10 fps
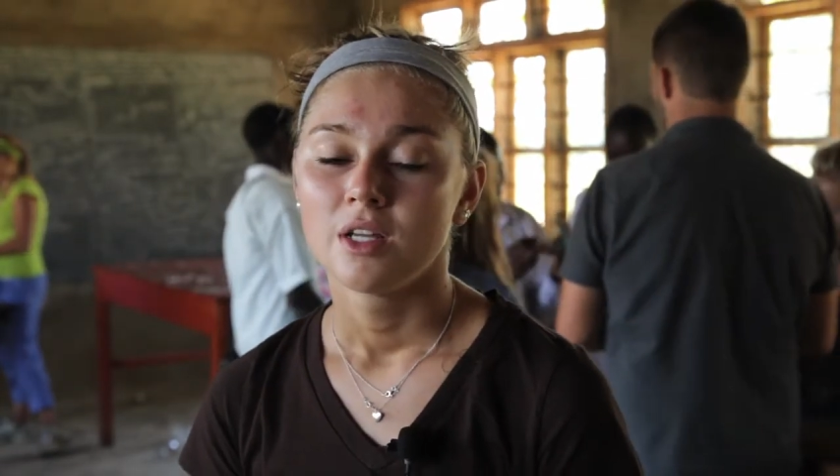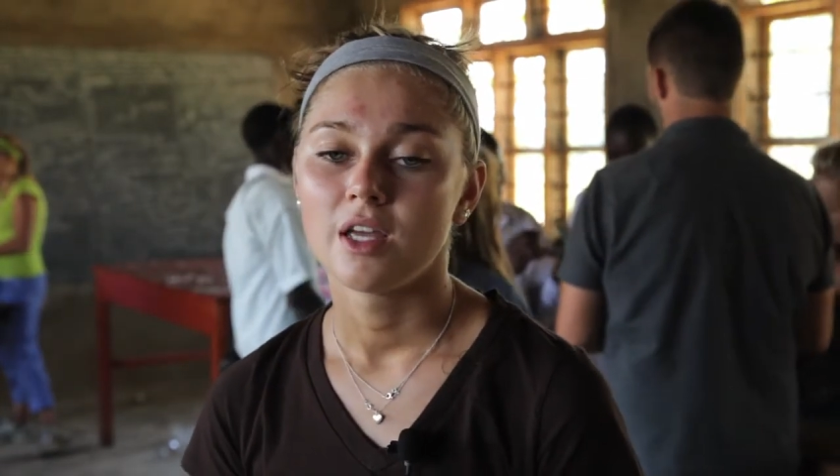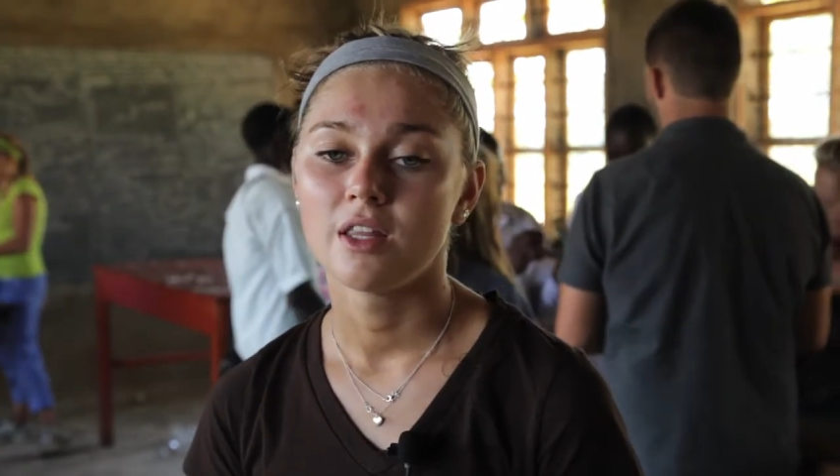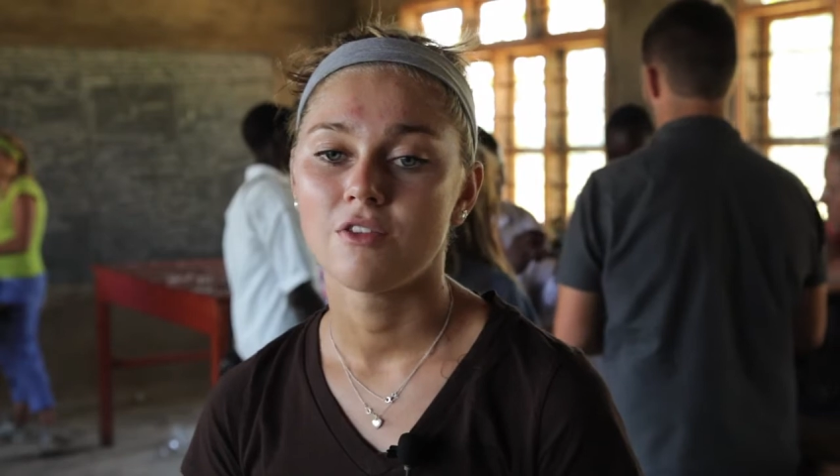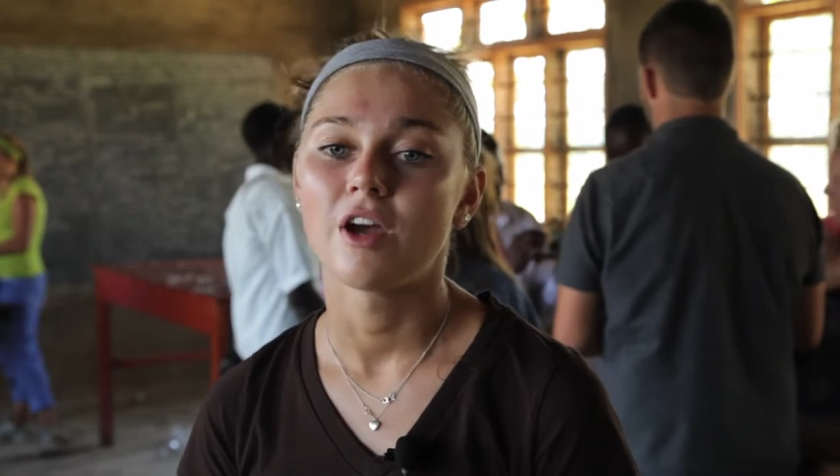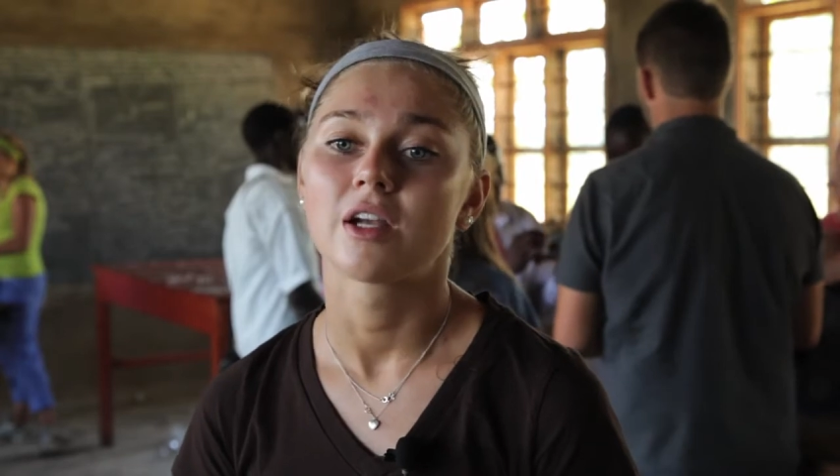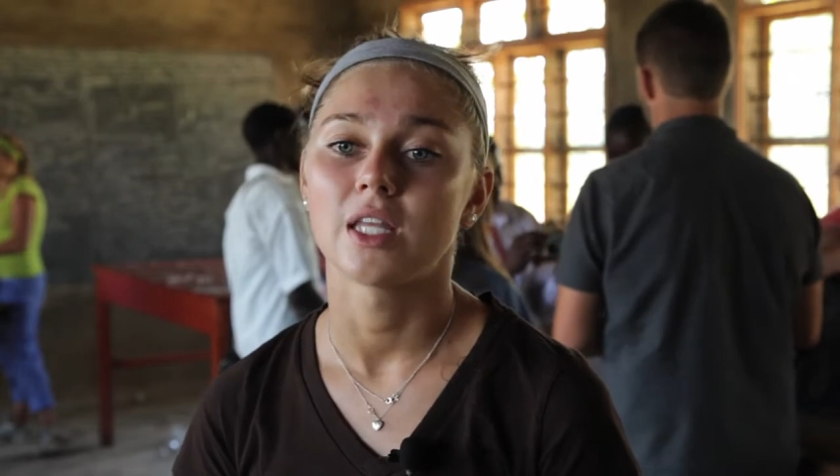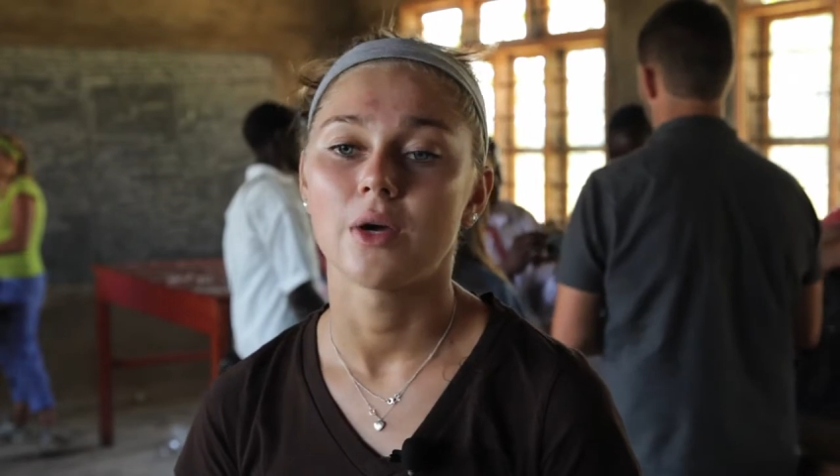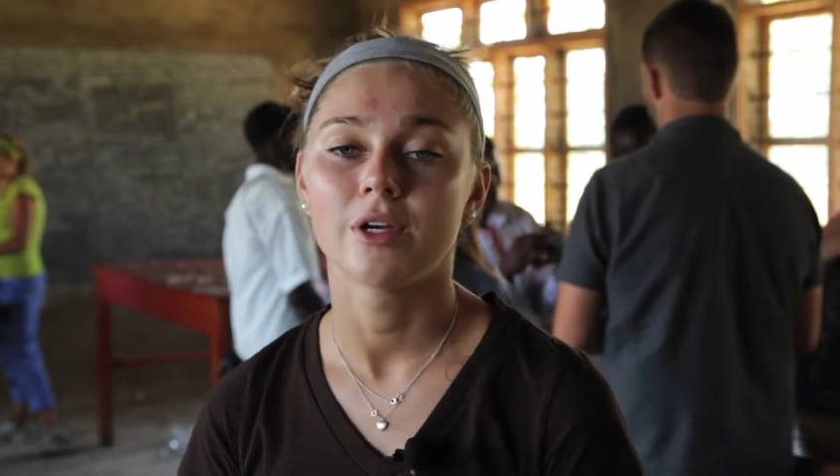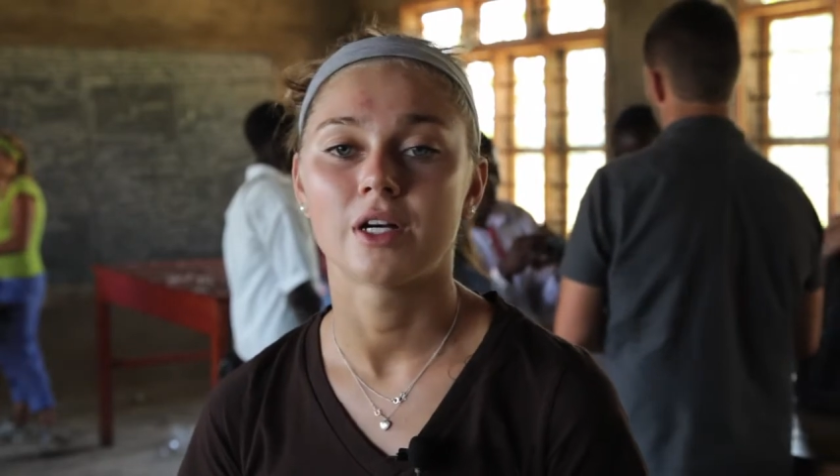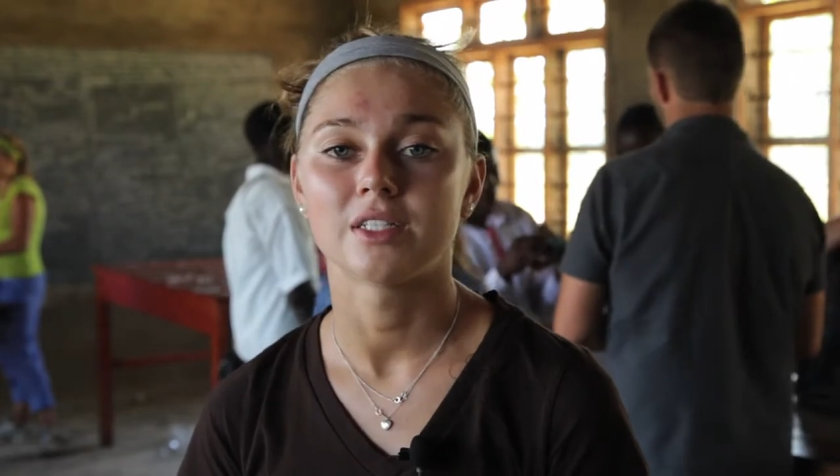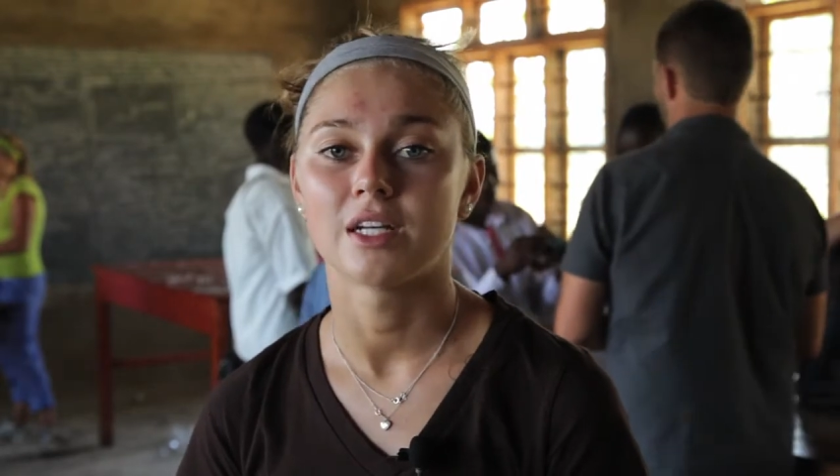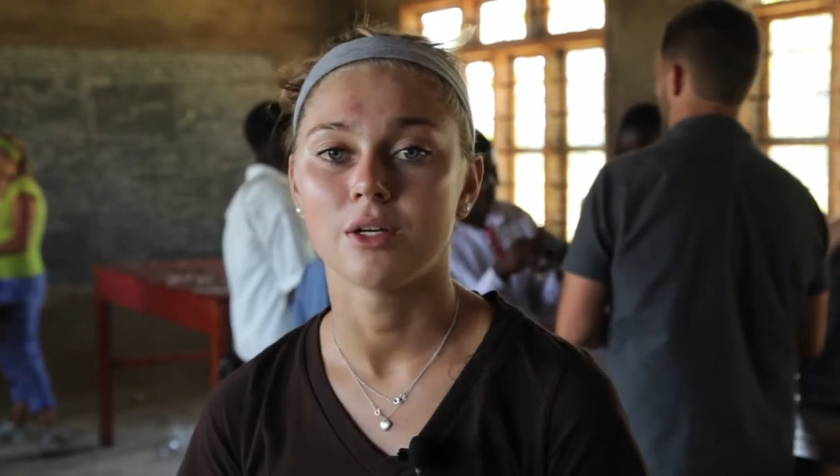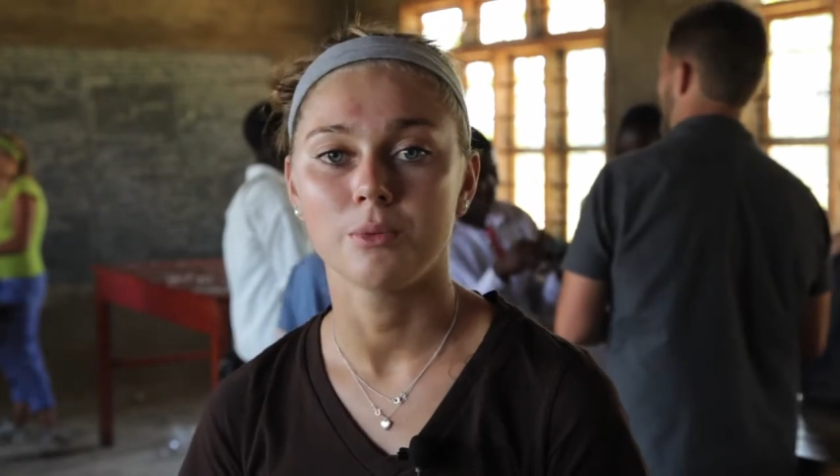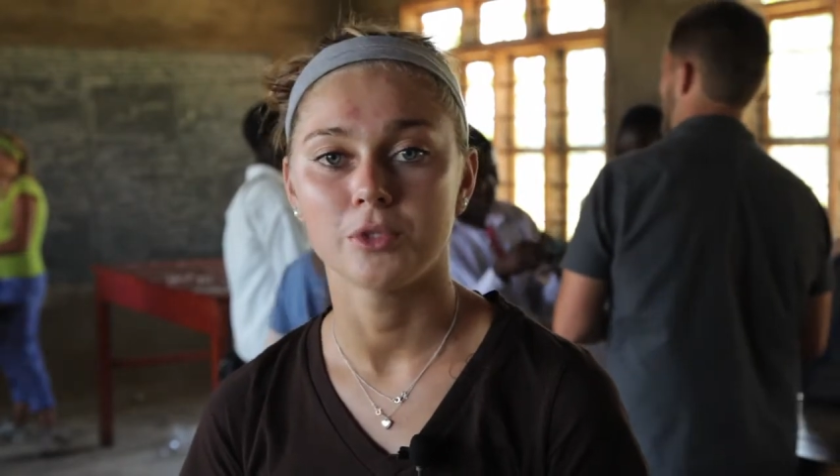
and the fact that we got to help